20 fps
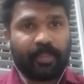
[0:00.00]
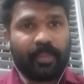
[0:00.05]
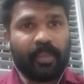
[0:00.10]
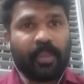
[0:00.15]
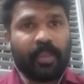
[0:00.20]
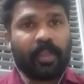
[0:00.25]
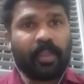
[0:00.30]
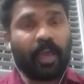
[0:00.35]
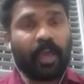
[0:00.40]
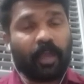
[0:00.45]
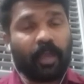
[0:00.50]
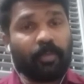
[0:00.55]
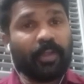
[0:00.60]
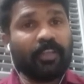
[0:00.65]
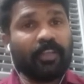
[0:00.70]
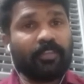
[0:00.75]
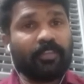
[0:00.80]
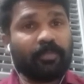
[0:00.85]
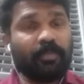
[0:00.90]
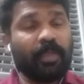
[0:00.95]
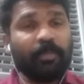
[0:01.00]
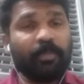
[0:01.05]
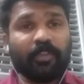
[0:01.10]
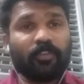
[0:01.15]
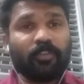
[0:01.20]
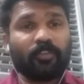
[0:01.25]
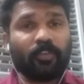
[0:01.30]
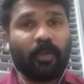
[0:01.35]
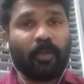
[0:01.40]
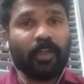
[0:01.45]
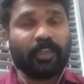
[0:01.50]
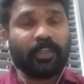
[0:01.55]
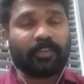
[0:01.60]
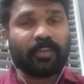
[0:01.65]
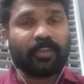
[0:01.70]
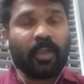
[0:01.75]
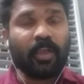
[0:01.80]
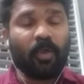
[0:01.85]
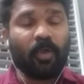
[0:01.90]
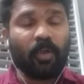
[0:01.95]
Carbon is maybe solid,
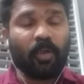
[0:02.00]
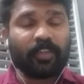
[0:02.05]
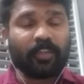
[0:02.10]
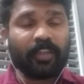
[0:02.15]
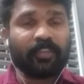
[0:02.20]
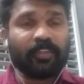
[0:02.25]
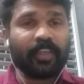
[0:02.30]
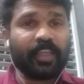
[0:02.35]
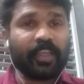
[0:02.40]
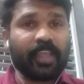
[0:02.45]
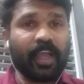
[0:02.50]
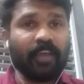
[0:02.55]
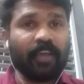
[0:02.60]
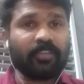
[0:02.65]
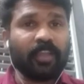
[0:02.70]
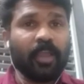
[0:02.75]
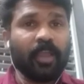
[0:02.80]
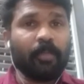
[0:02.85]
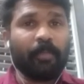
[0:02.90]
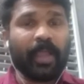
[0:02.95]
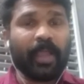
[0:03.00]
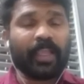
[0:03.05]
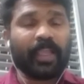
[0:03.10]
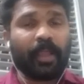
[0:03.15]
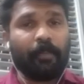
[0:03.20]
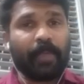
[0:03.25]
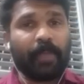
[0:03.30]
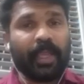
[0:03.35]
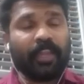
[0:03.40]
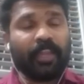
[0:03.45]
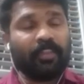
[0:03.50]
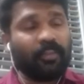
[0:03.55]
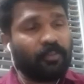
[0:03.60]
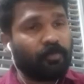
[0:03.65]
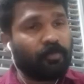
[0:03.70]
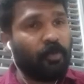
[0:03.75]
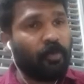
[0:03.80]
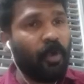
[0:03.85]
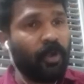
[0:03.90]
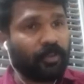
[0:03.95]
oxygen is a gas. By combining these
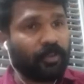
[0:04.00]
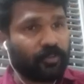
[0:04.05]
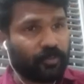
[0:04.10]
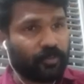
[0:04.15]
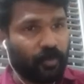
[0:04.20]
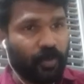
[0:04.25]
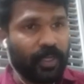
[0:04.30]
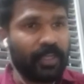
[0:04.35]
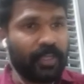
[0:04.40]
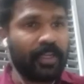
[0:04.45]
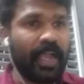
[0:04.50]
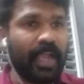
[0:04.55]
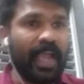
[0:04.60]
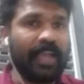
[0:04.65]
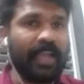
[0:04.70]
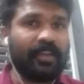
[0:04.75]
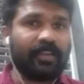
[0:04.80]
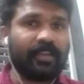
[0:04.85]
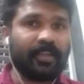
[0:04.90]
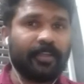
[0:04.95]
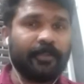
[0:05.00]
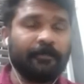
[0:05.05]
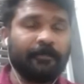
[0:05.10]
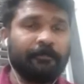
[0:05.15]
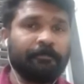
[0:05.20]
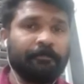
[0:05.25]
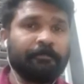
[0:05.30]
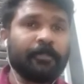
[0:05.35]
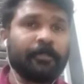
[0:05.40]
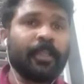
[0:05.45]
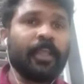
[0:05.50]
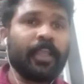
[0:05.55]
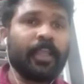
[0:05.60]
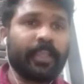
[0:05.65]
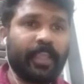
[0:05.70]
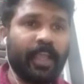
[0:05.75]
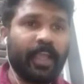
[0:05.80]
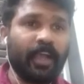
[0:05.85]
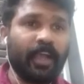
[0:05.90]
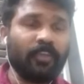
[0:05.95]
both solid and
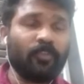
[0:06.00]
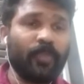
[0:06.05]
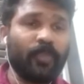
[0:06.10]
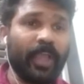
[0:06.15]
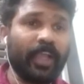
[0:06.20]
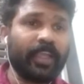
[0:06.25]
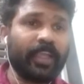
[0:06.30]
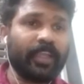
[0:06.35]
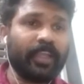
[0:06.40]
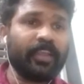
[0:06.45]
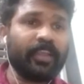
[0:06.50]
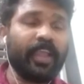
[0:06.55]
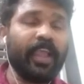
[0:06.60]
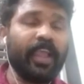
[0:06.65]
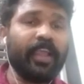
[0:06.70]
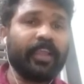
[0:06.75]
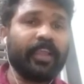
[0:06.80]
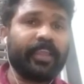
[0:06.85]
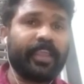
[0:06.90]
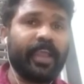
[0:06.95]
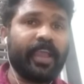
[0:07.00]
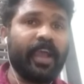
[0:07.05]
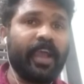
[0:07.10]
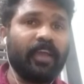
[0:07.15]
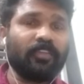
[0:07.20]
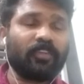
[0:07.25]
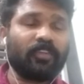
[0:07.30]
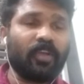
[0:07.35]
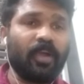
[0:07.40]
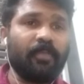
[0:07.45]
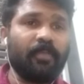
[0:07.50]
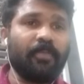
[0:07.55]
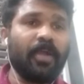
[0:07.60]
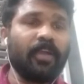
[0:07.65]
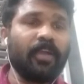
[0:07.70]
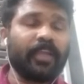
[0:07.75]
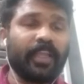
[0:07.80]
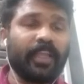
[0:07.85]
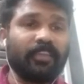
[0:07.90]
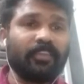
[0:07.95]
gas, we are getting a gas
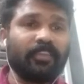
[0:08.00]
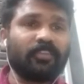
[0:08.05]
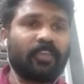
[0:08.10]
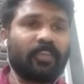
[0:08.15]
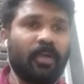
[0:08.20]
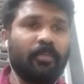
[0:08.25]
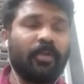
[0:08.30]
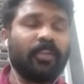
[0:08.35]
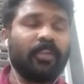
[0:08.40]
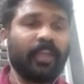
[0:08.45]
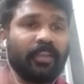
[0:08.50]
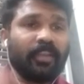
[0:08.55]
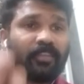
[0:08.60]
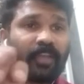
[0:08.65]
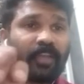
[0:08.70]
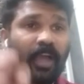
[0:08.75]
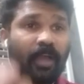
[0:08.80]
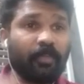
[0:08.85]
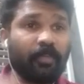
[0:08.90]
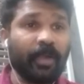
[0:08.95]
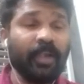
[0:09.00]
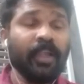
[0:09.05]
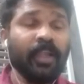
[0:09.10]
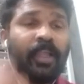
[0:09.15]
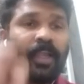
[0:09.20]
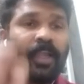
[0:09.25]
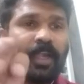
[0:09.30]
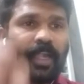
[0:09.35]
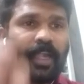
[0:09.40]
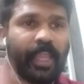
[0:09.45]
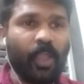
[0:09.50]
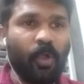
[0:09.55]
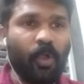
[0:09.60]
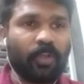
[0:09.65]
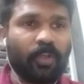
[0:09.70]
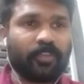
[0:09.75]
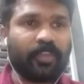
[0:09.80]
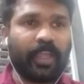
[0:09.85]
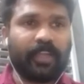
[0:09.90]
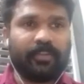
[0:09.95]
compound, gaseous compound, that is carbon
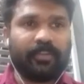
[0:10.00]
dioxide.